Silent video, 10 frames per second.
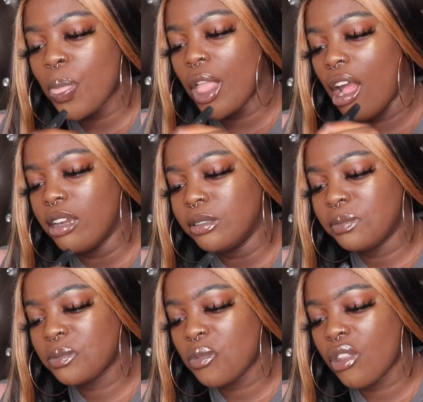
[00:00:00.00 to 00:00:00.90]
um,
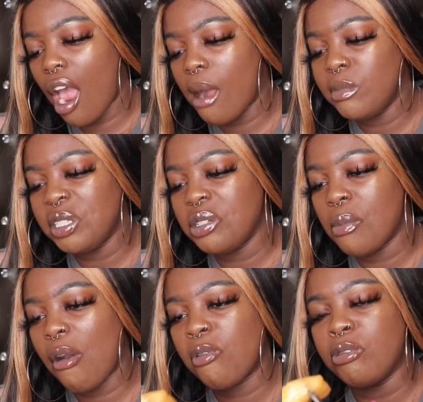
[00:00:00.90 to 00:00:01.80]
I'm eating in
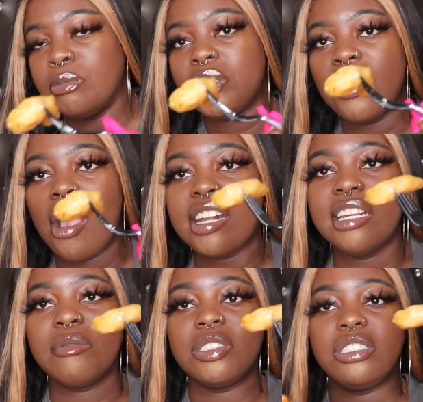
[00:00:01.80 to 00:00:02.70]
my room. So, y'all
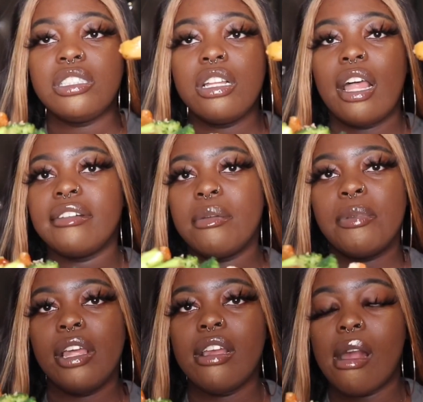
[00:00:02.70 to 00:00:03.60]
can't really see, like, the
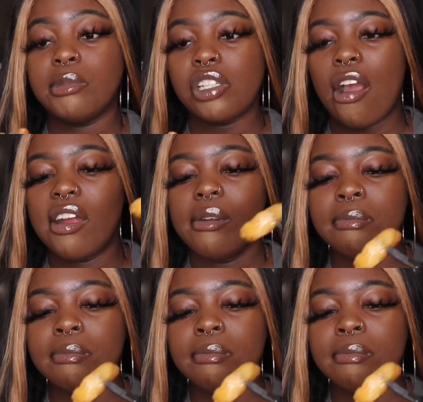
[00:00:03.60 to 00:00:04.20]
plate. I'm sorry.